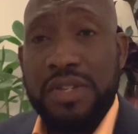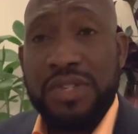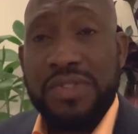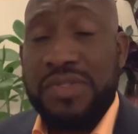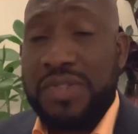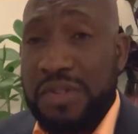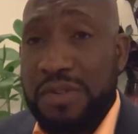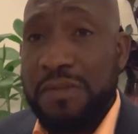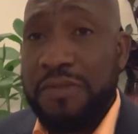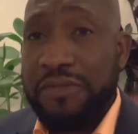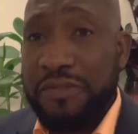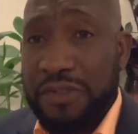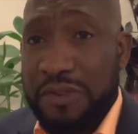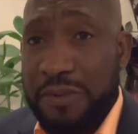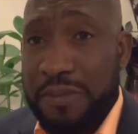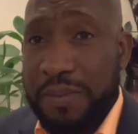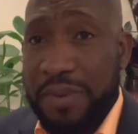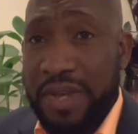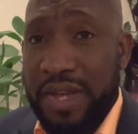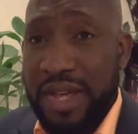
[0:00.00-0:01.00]

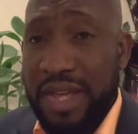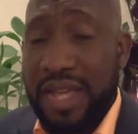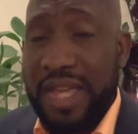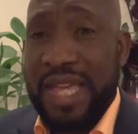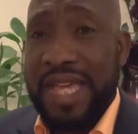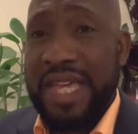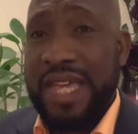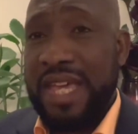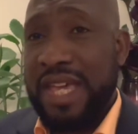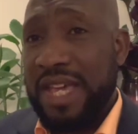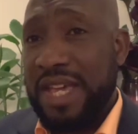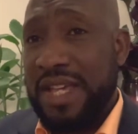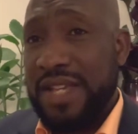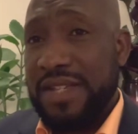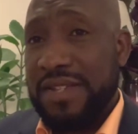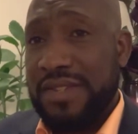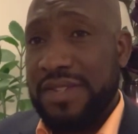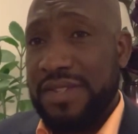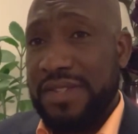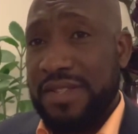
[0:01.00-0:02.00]
Xenophobia
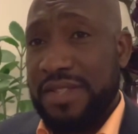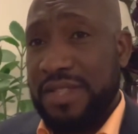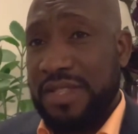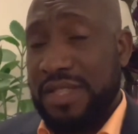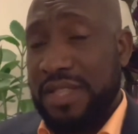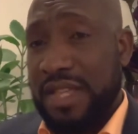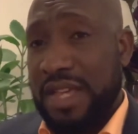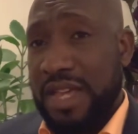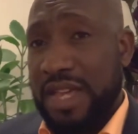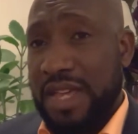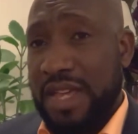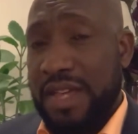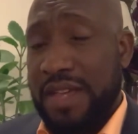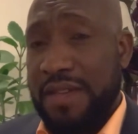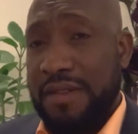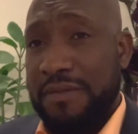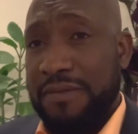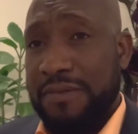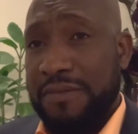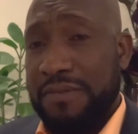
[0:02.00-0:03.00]
is the
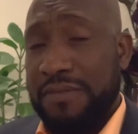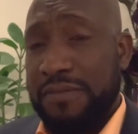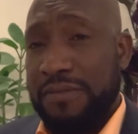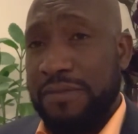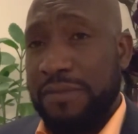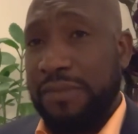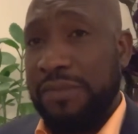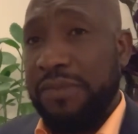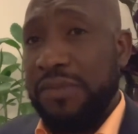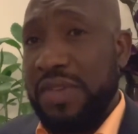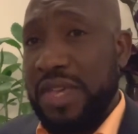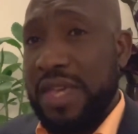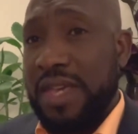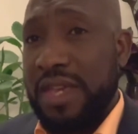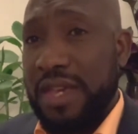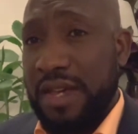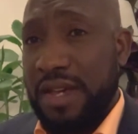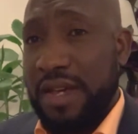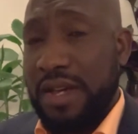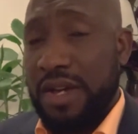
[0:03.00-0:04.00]

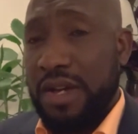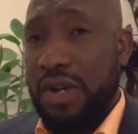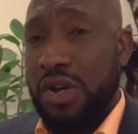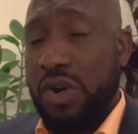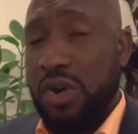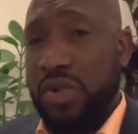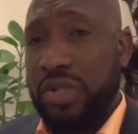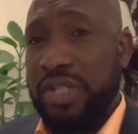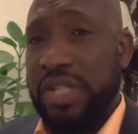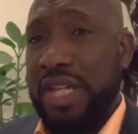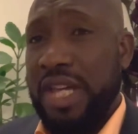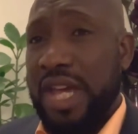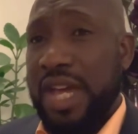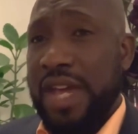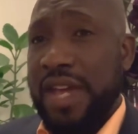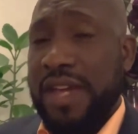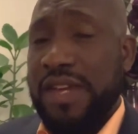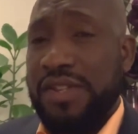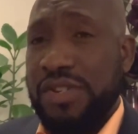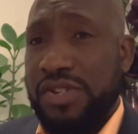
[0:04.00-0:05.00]
fear or the
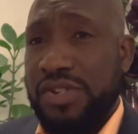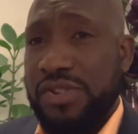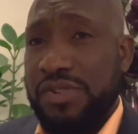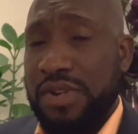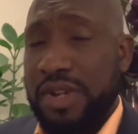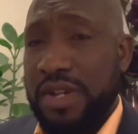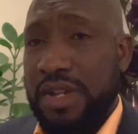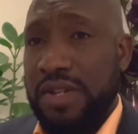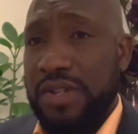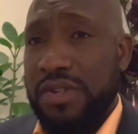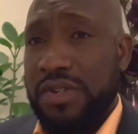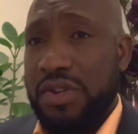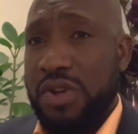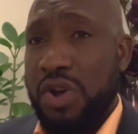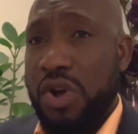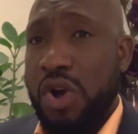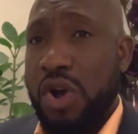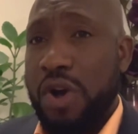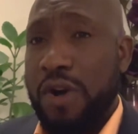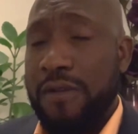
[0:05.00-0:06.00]
hatred
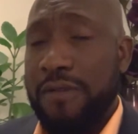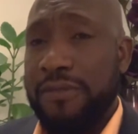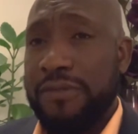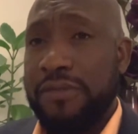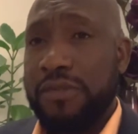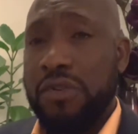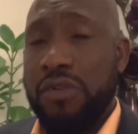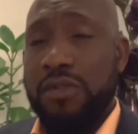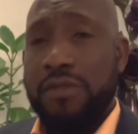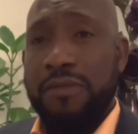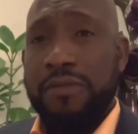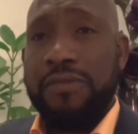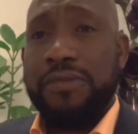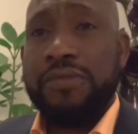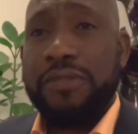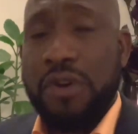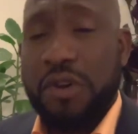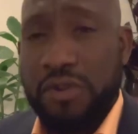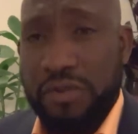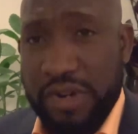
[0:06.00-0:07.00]
of
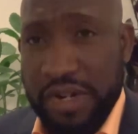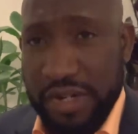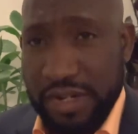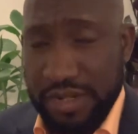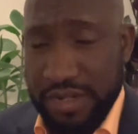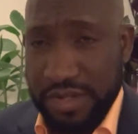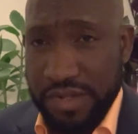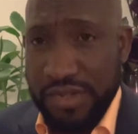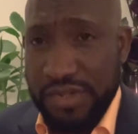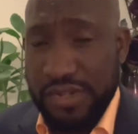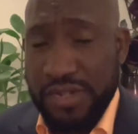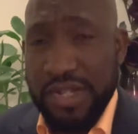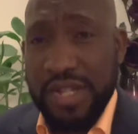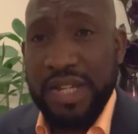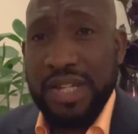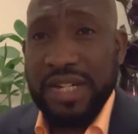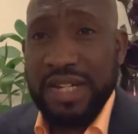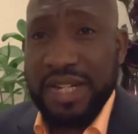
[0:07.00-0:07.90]
foreigners.